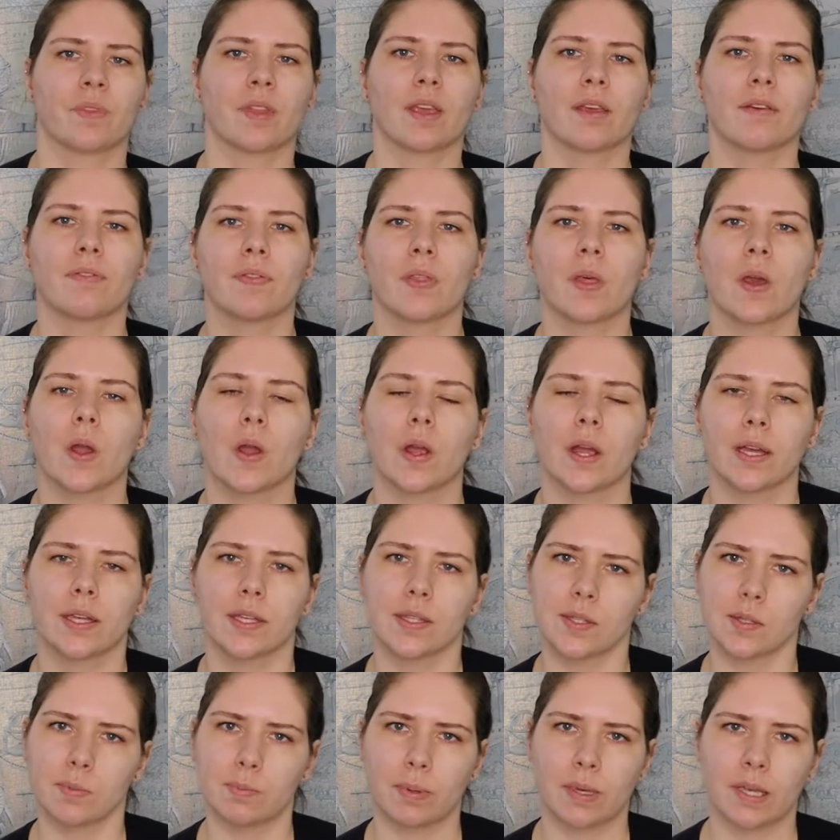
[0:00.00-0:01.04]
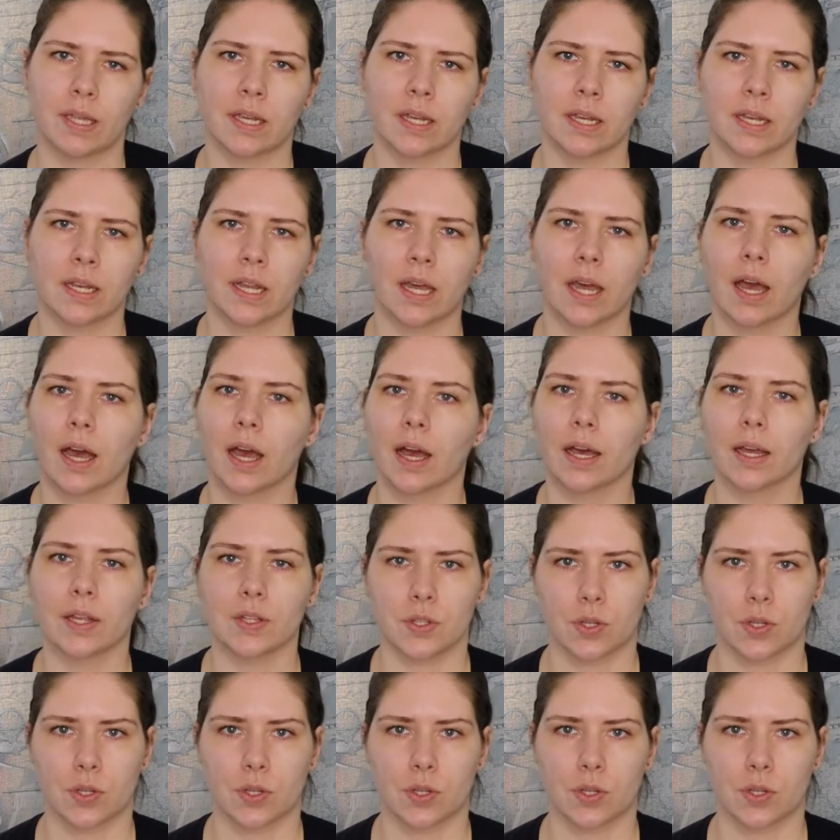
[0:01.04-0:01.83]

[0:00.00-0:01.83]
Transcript: If there has been a